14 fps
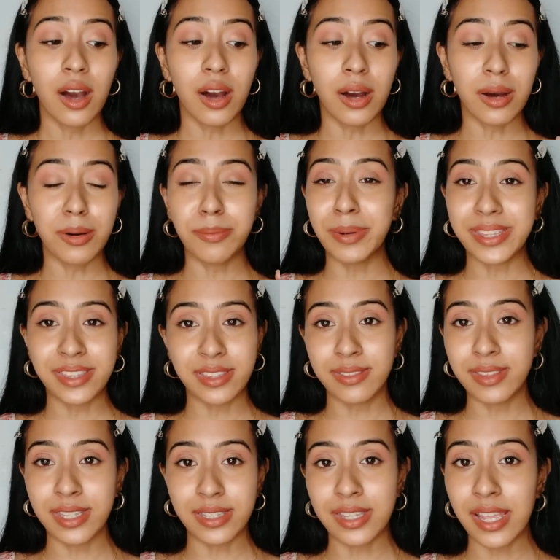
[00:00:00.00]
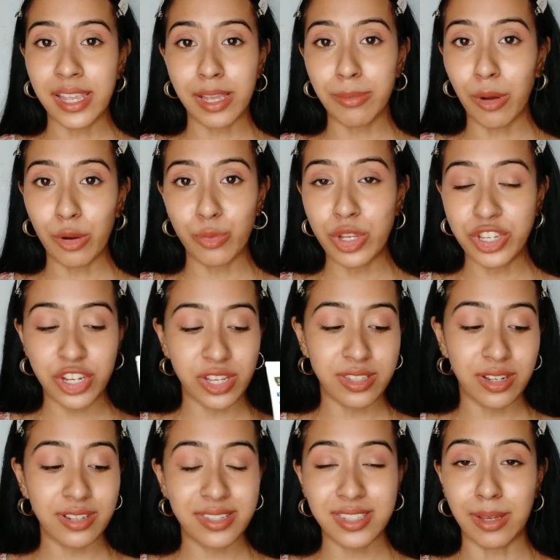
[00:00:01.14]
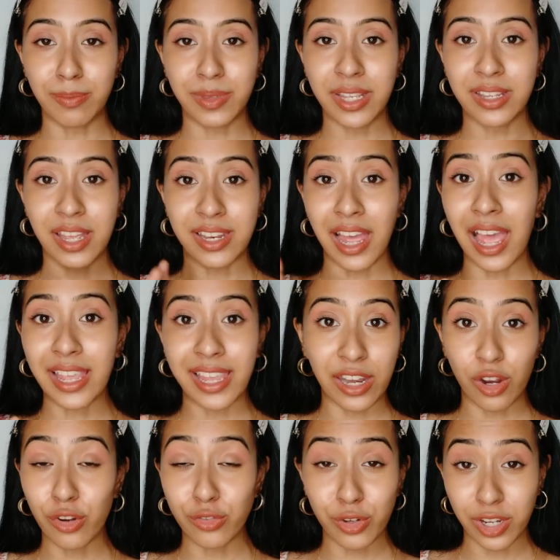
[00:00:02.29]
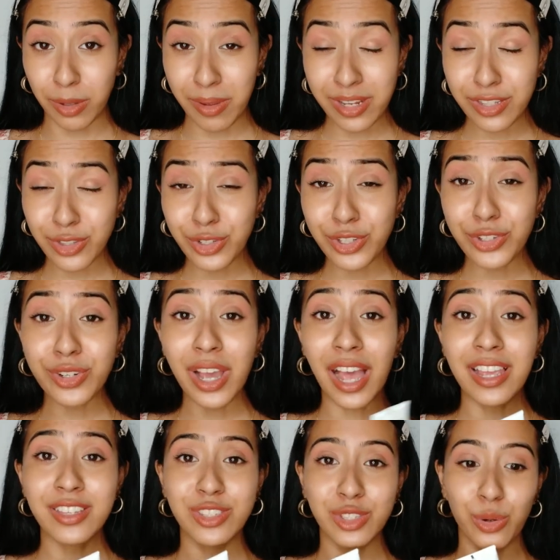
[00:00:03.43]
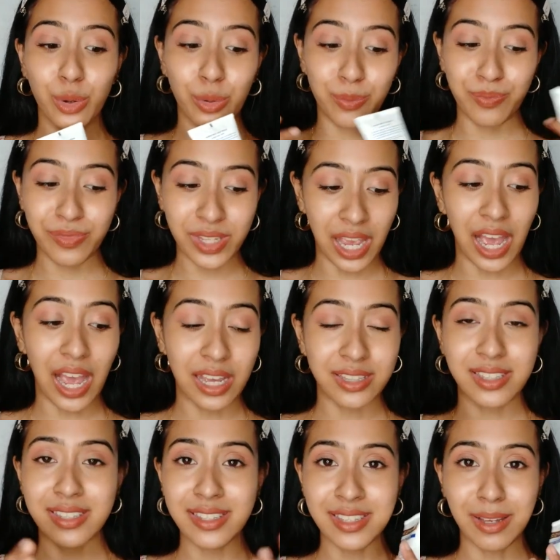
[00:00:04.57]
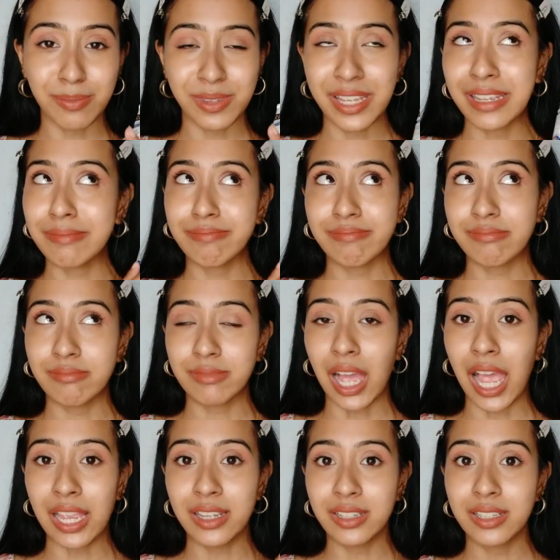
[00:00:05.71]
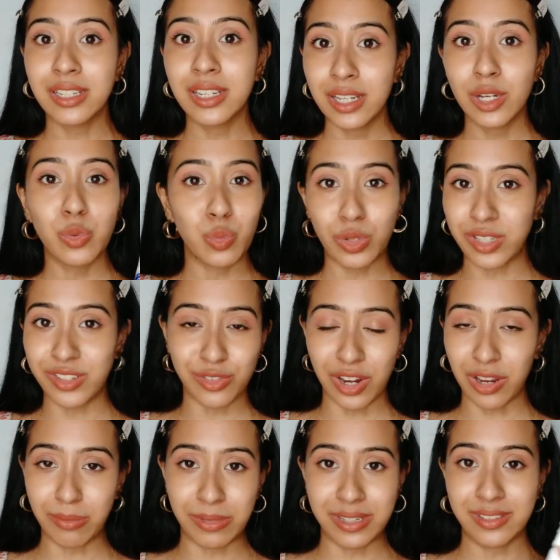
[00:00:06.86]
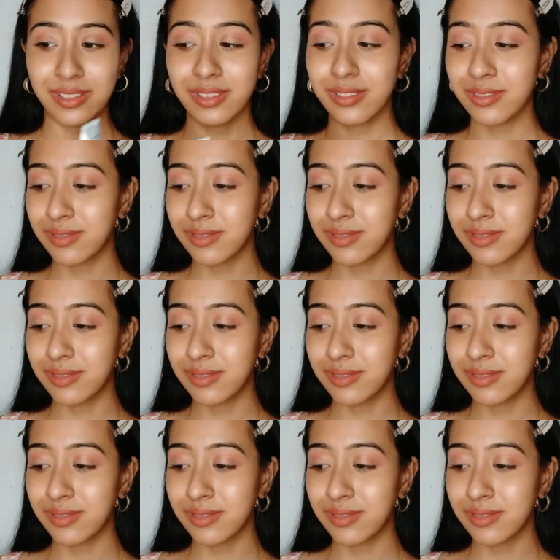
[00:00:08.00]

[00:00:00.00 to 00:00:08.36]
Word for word: Uh, but the thing about witch hazel is something that I cannot recommend to you guys. So yeah, this is something I wouldn't recommend.